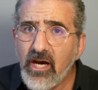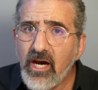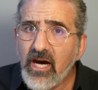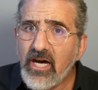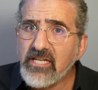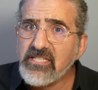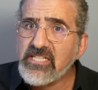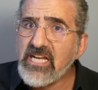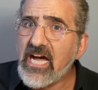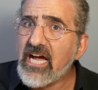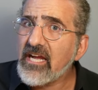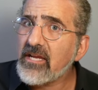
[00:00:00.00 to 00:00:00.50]
a
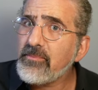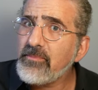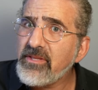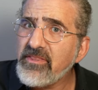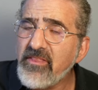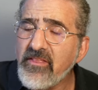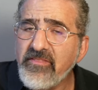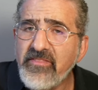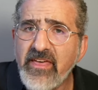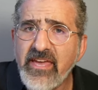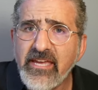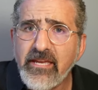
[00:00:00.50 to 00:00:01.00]
document
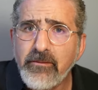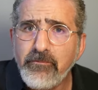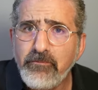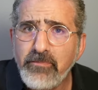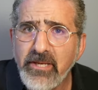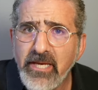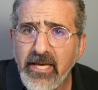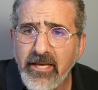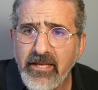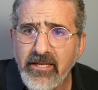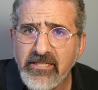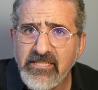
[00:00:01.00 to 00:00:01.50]
that they can
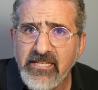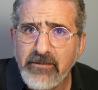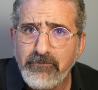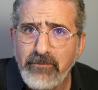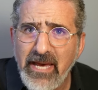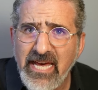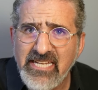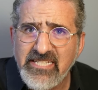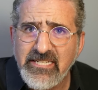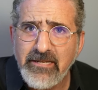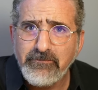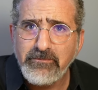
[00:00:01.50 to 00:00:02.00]
pass
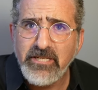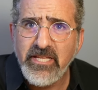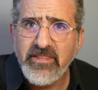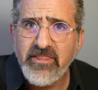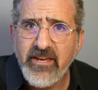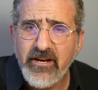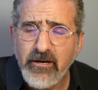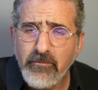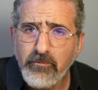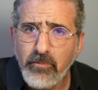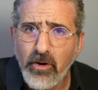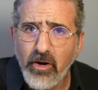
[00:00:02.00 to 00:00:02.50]
up to
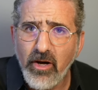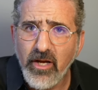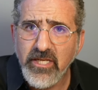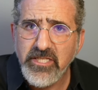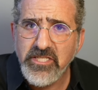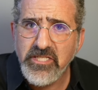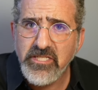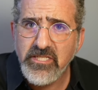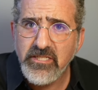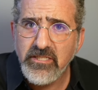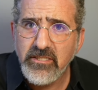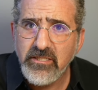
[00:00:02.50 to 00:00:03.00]
their
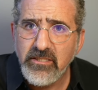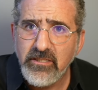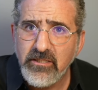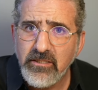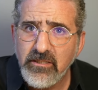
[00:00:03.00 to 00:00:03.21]
boss.